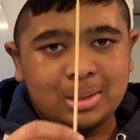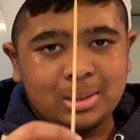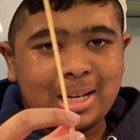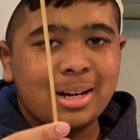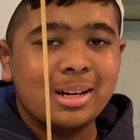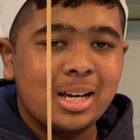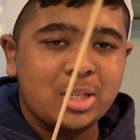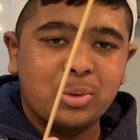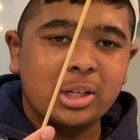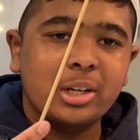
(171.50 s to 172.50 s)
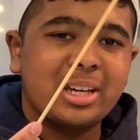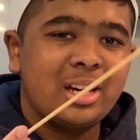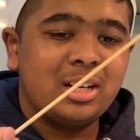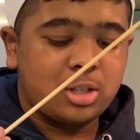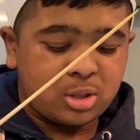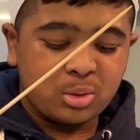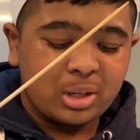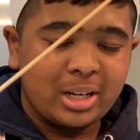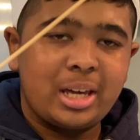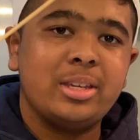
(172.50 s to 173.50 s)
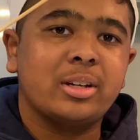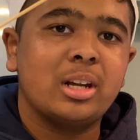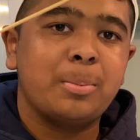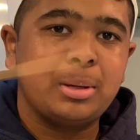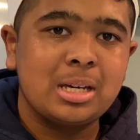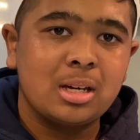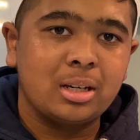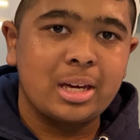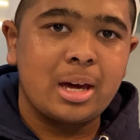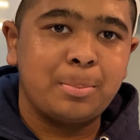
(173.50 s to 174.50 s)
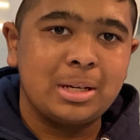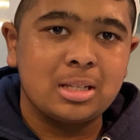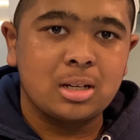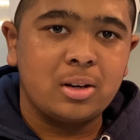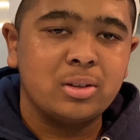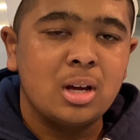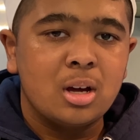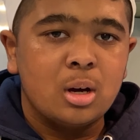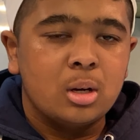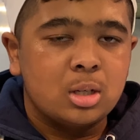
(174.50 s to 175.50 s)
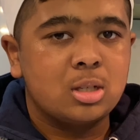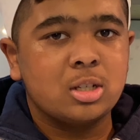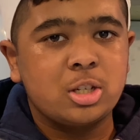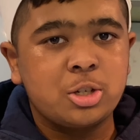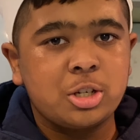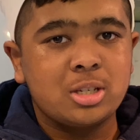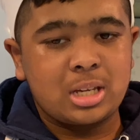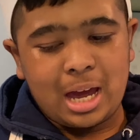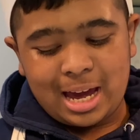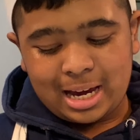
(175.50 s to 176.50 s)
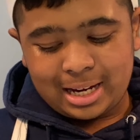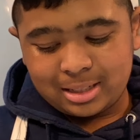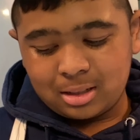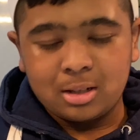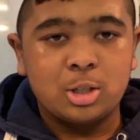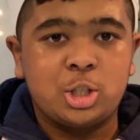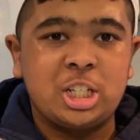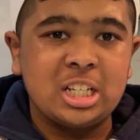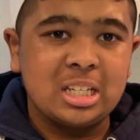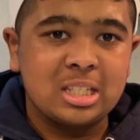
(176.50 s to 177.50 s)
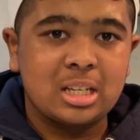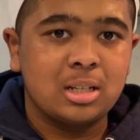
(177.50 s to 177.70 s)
Now guys, we're gonna get our skewer and you're gonna get a piece of sausages and cheese.